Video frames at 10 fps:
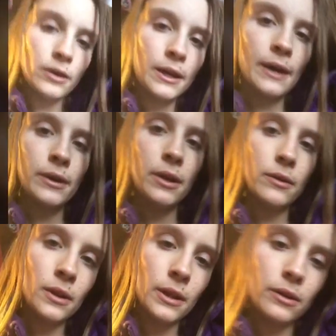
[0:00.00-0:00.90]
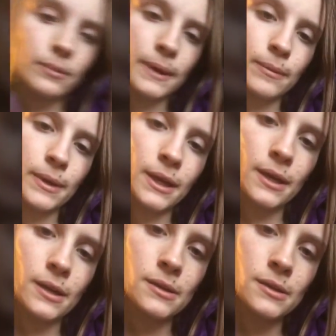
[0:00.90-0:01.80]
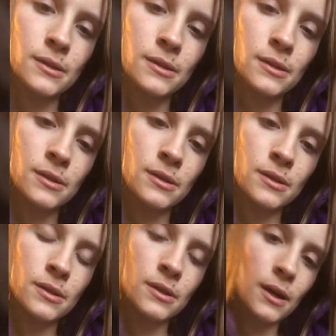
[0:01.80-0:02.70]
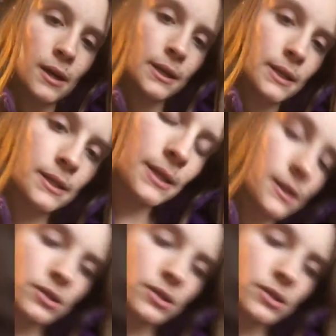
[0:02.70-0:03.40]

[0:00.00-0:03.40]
look how cute the little baby is. I need to take a